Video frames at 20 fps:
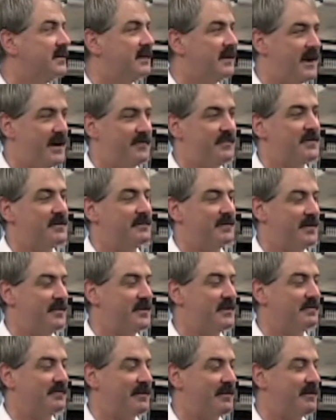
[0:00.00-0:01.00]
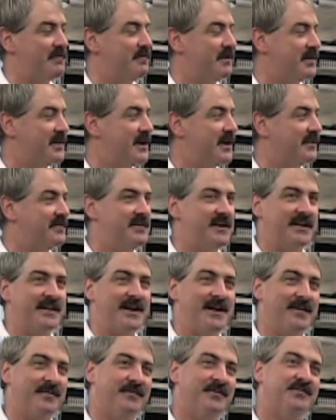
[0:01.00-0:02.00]
I think I think Larry would have got a kick
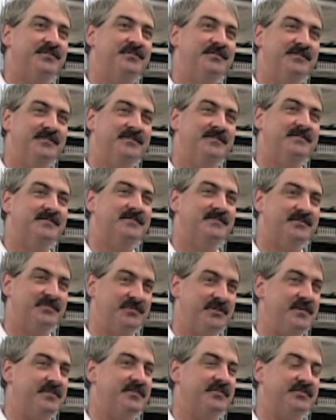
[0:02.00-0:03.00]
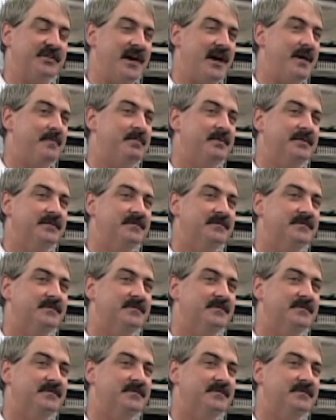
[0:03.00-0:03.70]
out of this, seeing this happen.